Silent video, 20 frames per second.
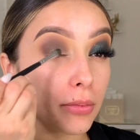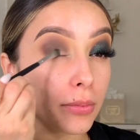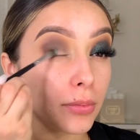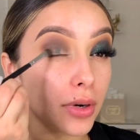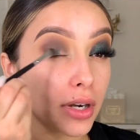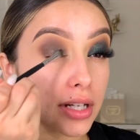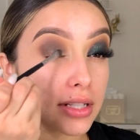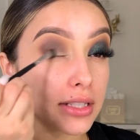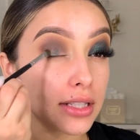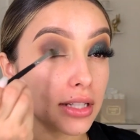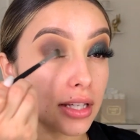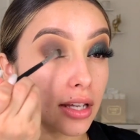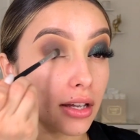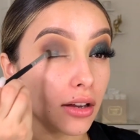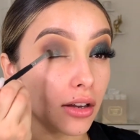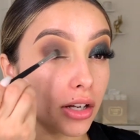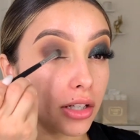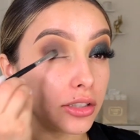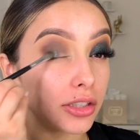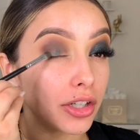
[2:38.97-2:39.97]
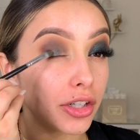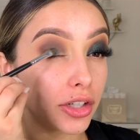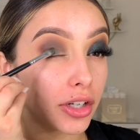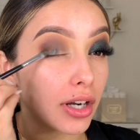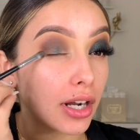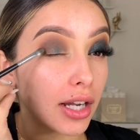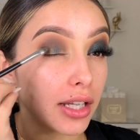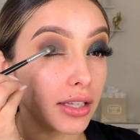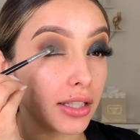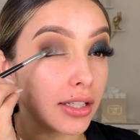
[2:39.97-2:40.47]
pressing it on your
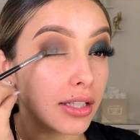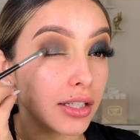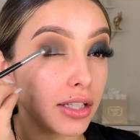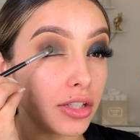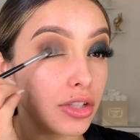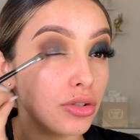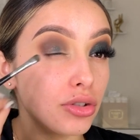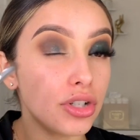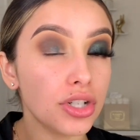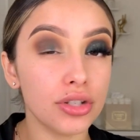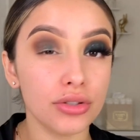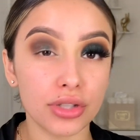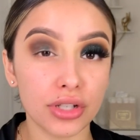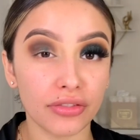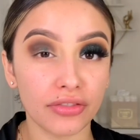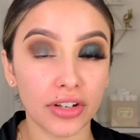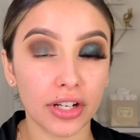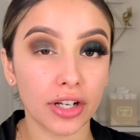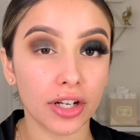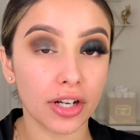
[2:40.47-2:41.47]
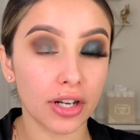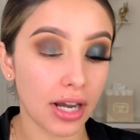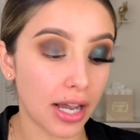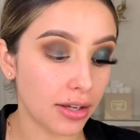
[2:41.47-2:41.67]
eyelid. You could use your finger.